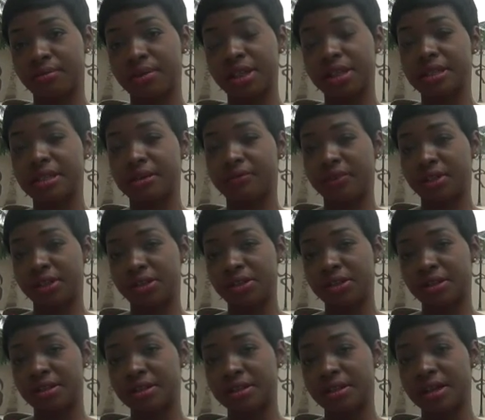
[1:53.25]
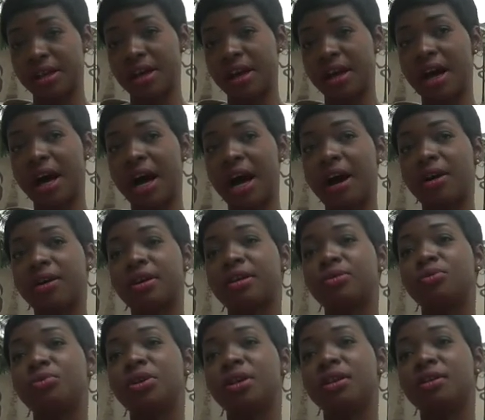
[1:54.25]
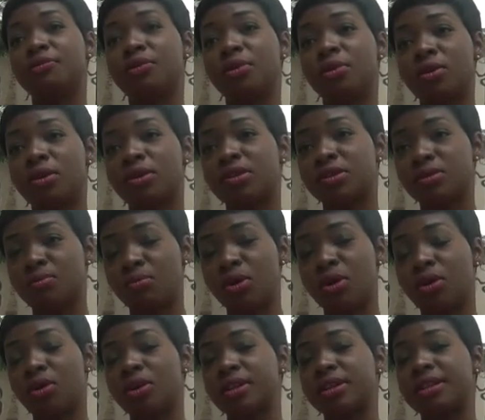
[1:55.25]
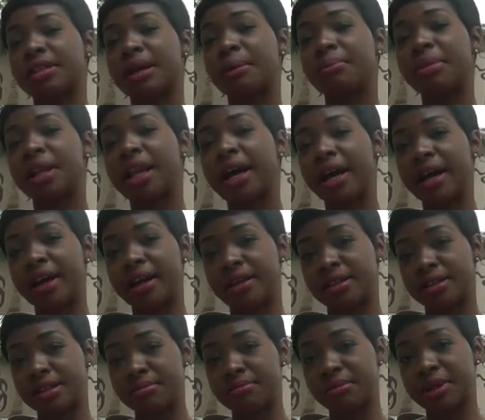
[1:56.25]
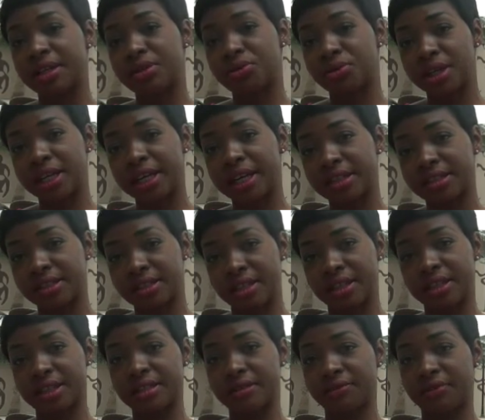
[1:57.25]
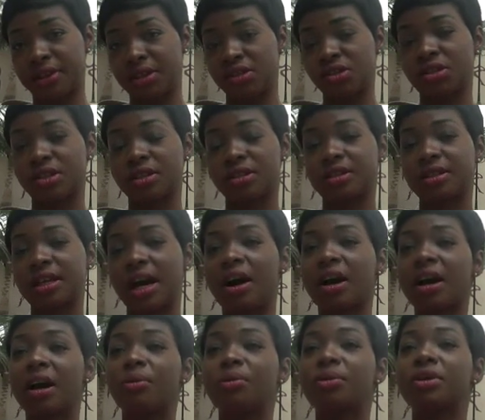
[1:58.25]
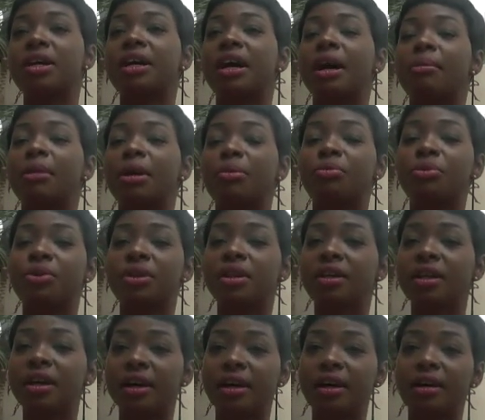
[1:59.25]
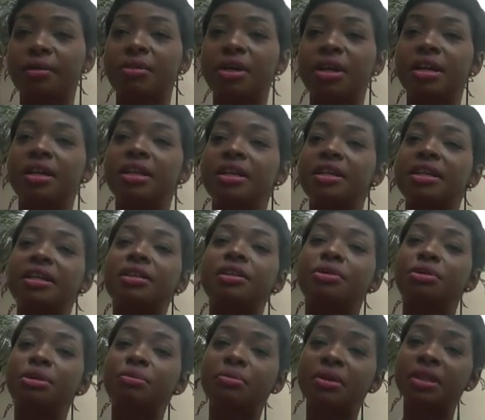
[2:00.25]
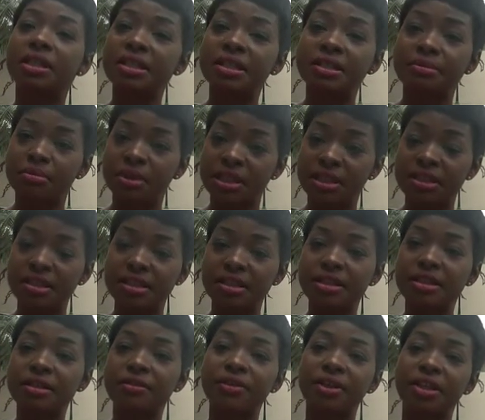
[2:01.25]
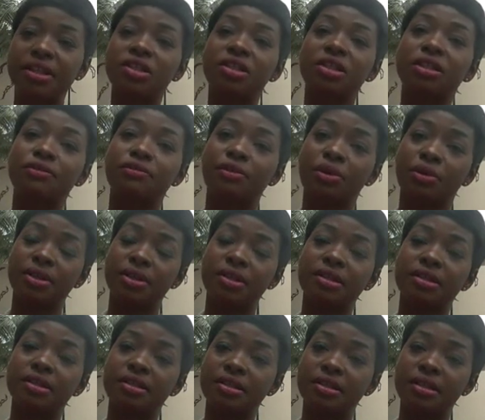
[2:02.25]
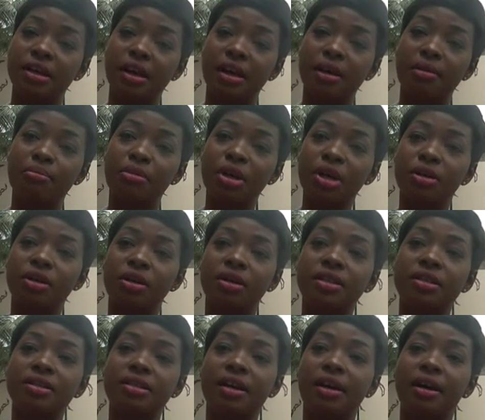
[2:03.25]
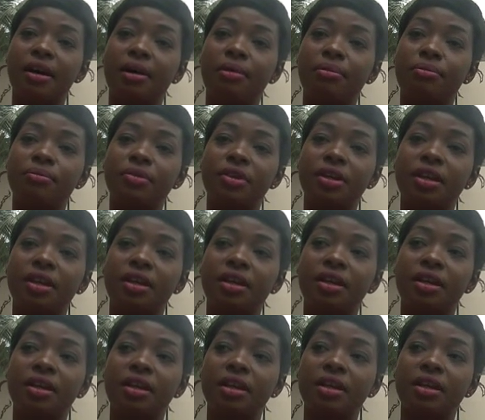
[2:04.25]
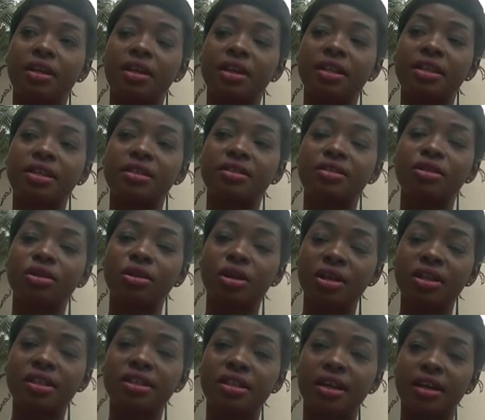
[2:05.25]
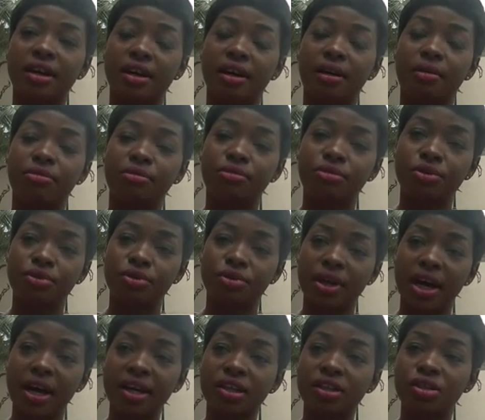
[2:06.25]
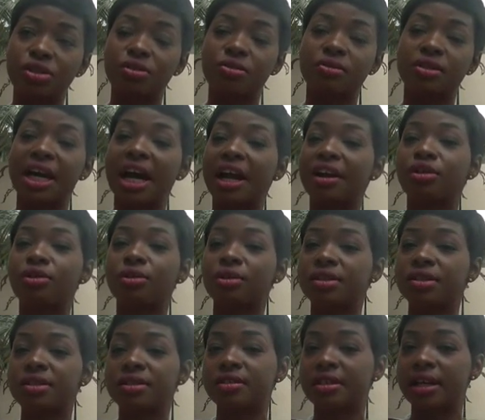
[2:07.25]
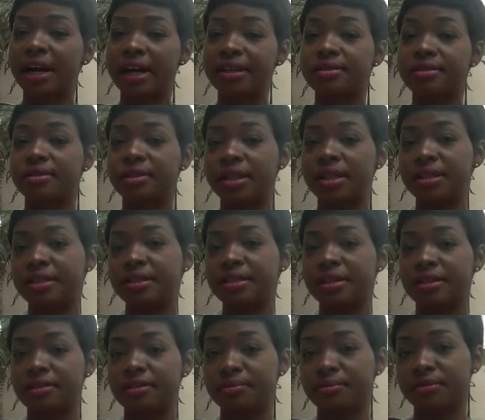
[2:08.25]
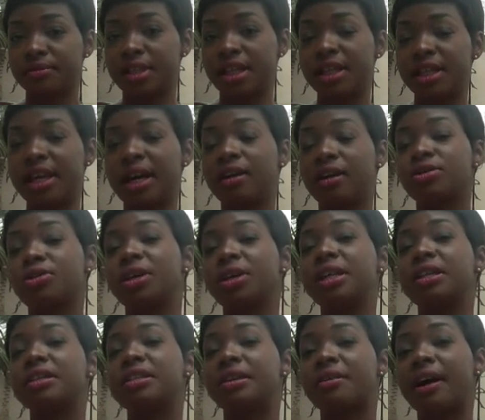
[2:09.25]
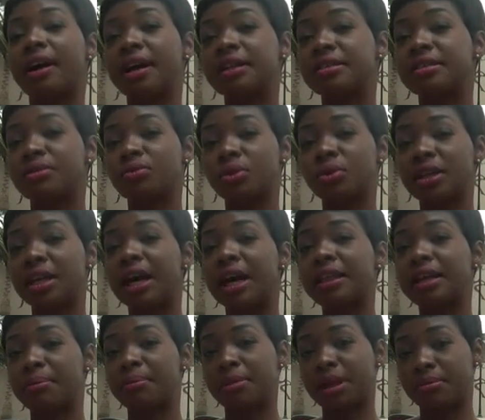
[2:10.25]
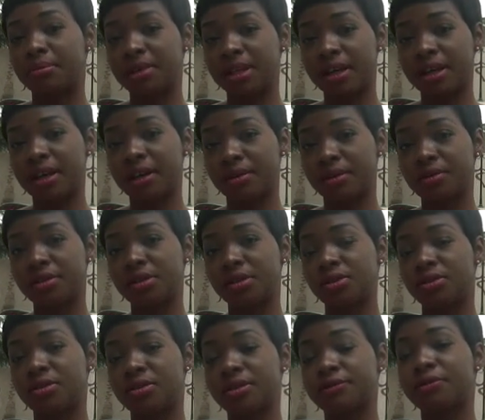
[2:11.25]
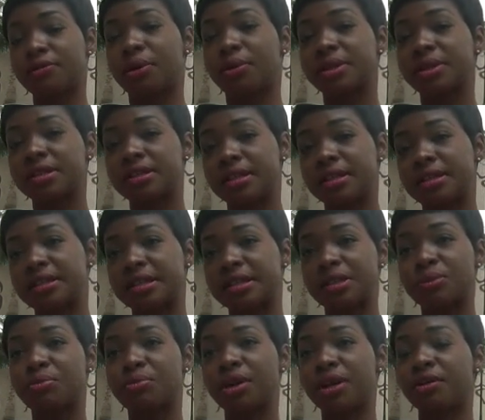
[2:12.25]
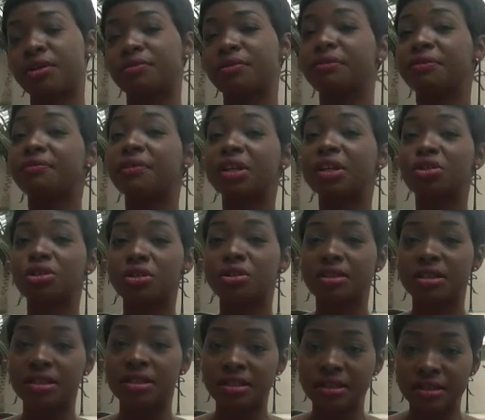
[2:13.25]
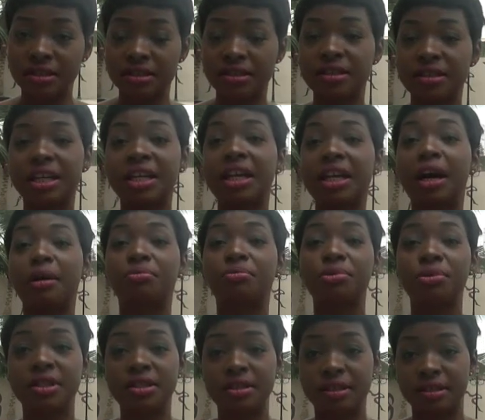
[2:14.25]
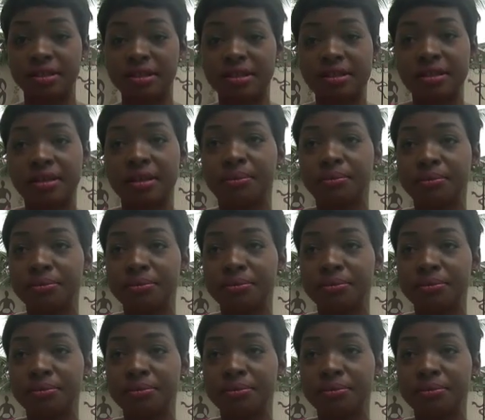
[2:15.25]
interventions? How can we focus more on supply and demand reduction interventions? How can we come up with needle replacement interventions, instance? Because it is not, drug issues are not isolated. They are also interacting with other public health issues, for instance, the spread of infectious diseases in our prisons,